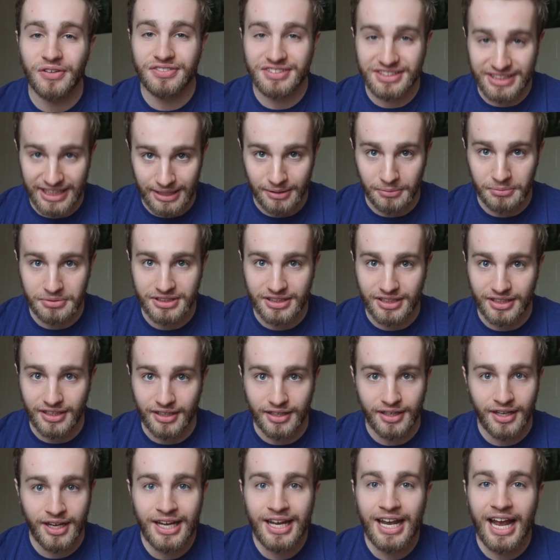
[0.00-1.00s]
of
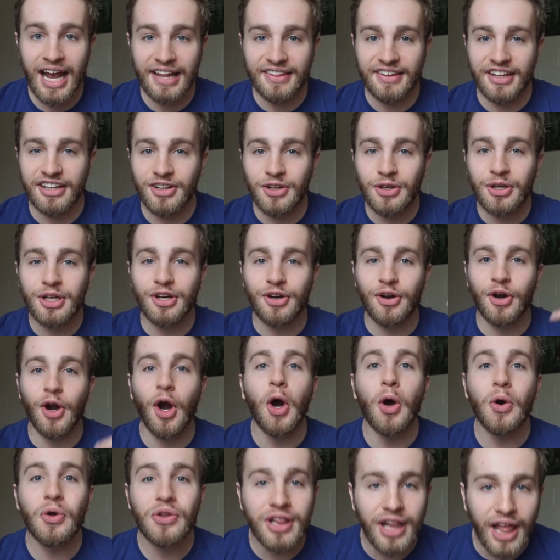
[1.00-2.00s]
Samson and then look at our
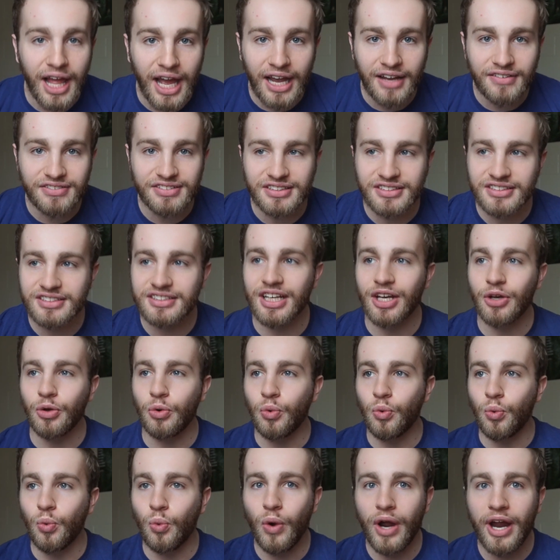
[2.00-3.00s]
own lives and say,
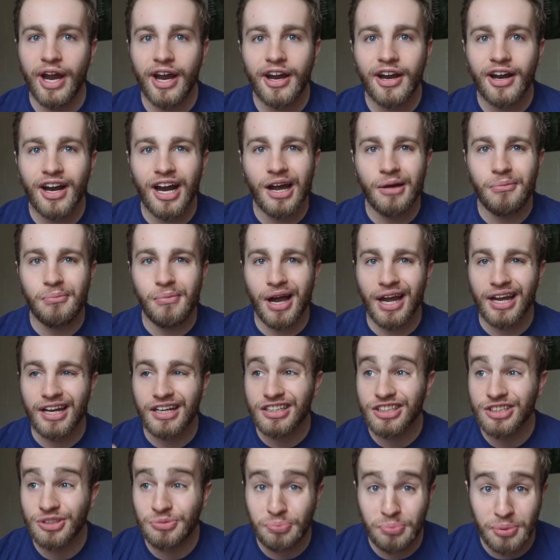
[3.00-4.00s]
where am I
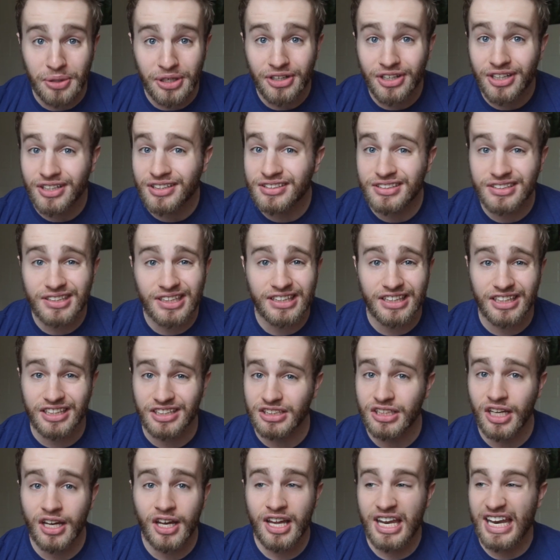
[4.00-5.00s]
experiencing
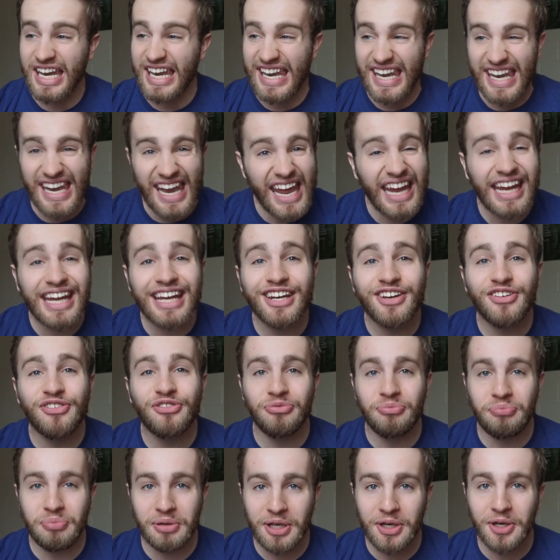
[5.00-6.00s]
this
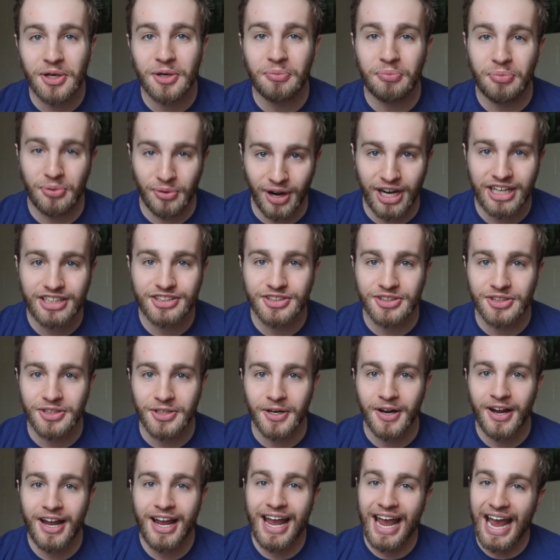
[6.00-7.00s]
negative peer
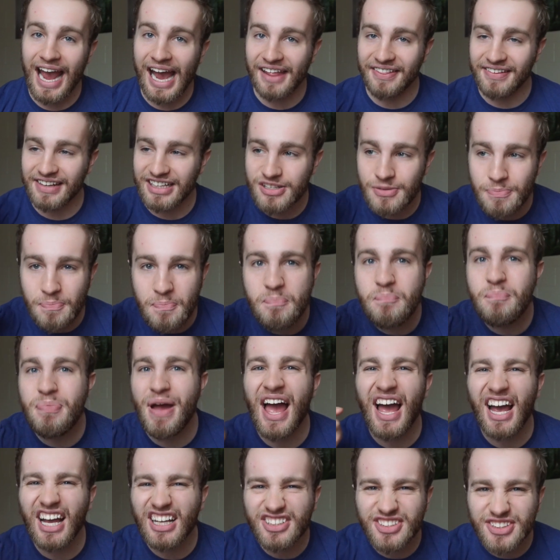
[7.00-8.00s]
pressure and this
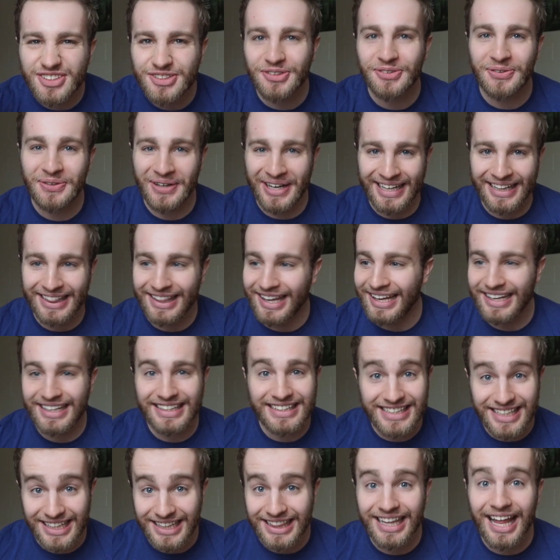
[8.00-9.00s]
pestering
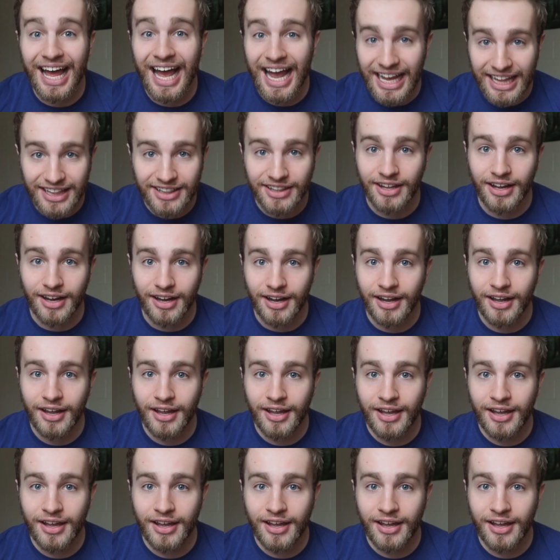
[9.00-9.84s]
like Delilah,